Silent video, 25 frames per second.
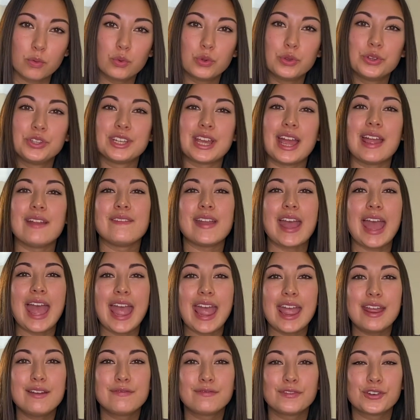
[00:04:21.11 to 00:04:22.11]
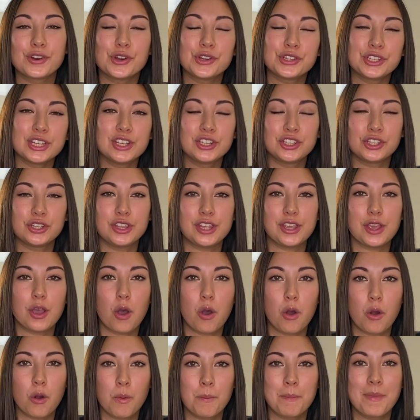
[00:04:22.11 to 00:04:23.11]
we'll dive headfirst into the
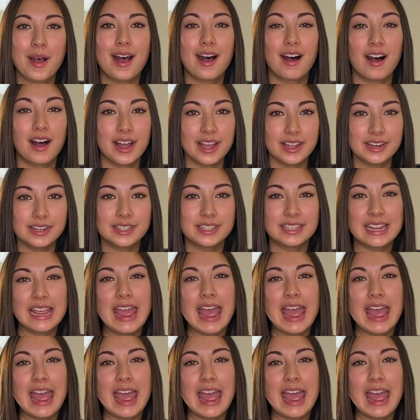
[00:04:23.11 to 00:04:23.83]
home hunt.